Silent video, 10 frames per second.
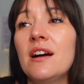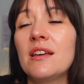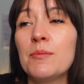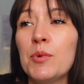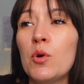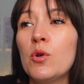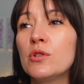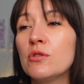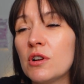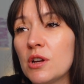either
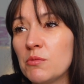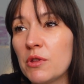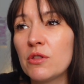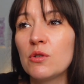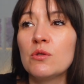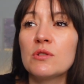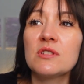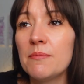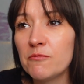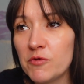bored or alone with
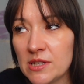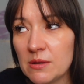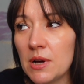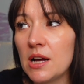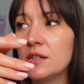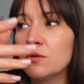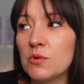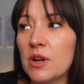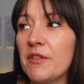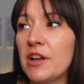thoughts, racing mind,
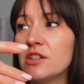whatever.